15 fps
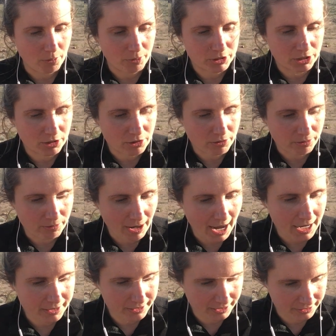when you're
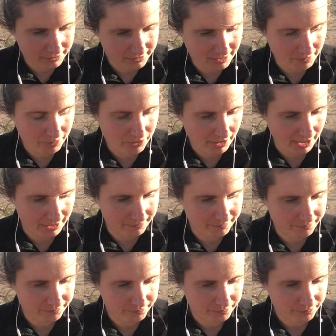creating something,